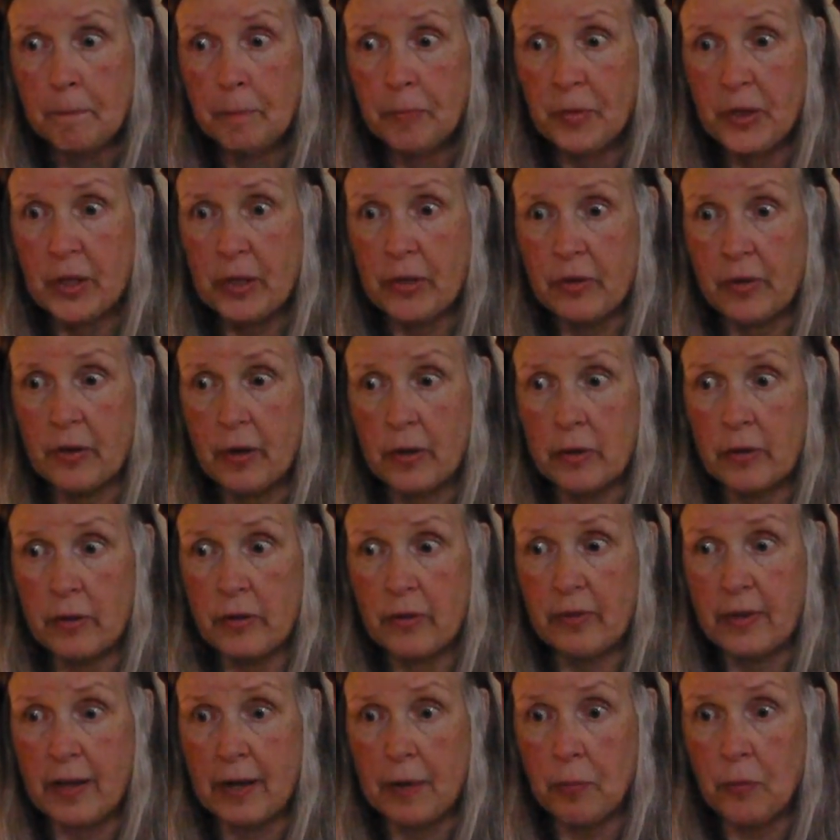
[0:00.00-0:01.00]
because they're the
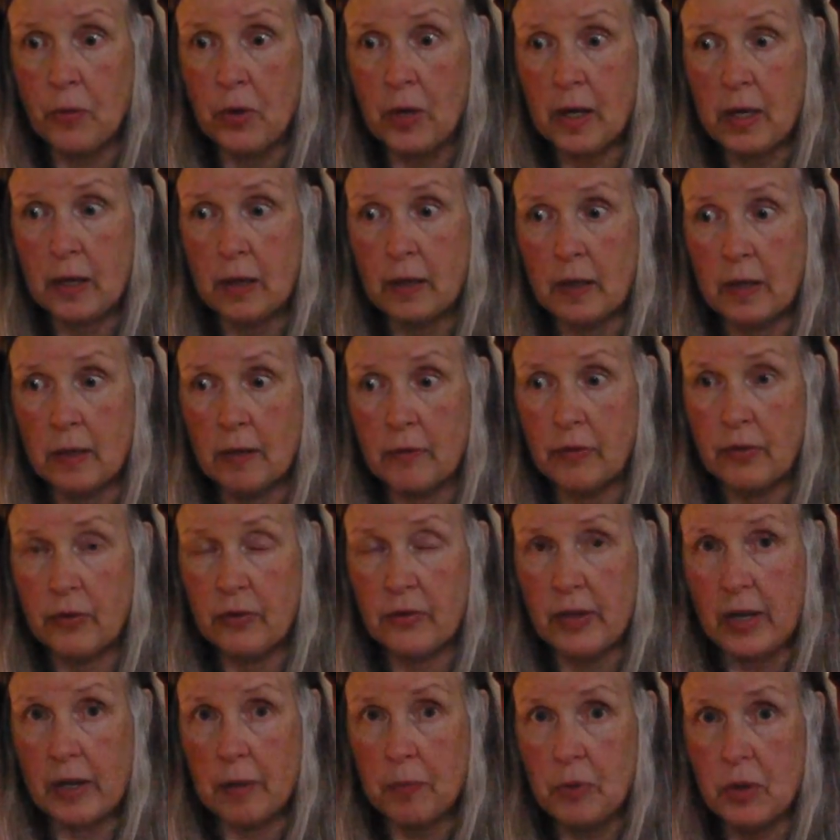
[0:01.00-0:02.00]
same weight and they have the
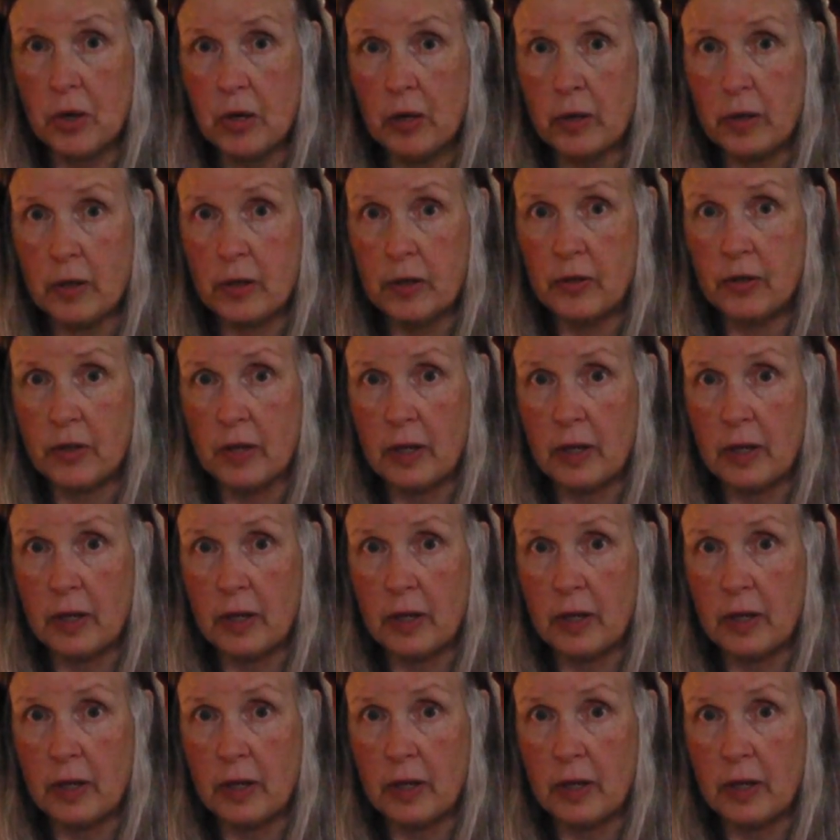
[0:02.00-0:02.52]
same yardage,